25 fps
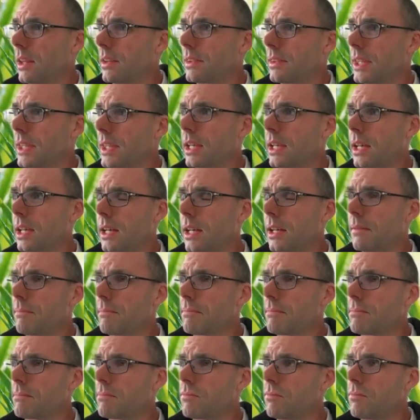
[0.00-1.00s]
the
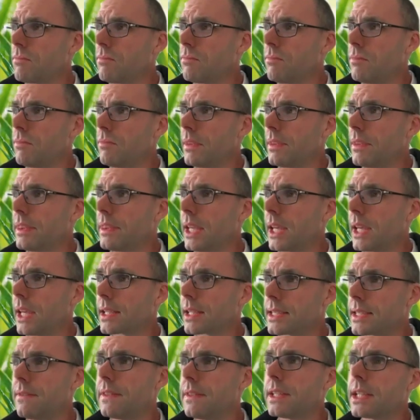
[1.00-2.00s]
um, the
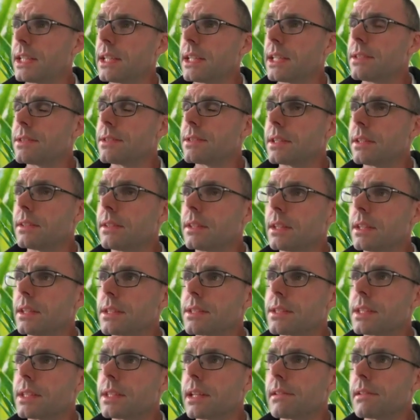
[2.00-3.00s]
activities in the
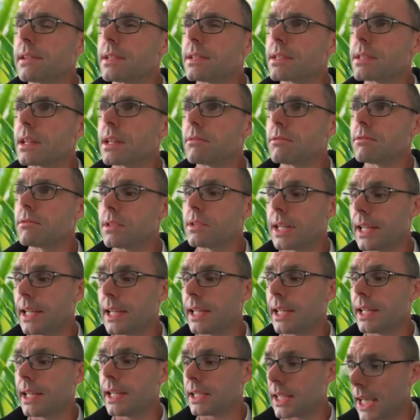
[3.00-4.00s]
series are
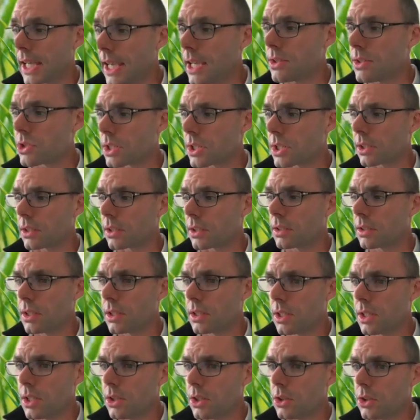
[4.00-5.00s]
really engaging.
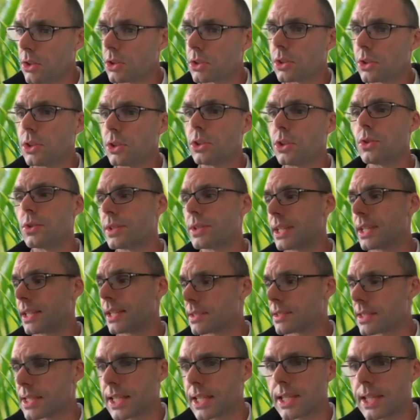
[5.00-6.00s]
You know, using
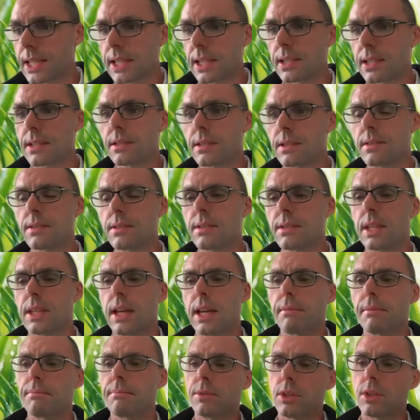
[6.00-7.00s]
stickers,
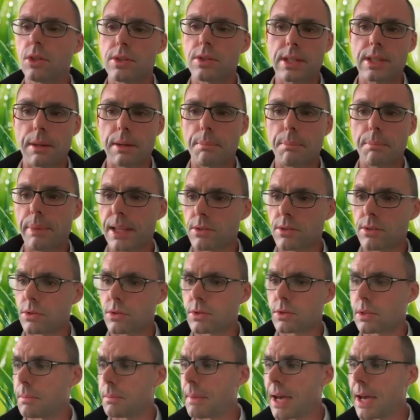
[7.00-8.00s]
using a pencil
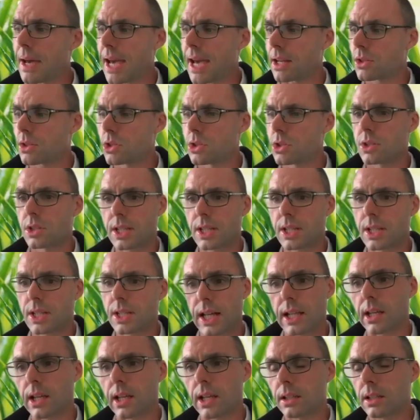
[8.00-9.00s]
to match
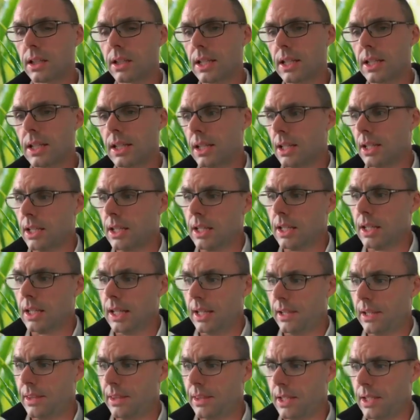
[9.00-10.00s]
color,
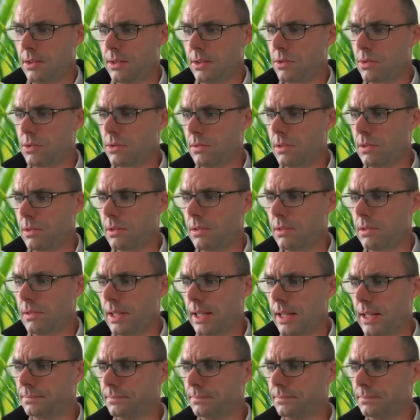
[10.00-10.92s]
things were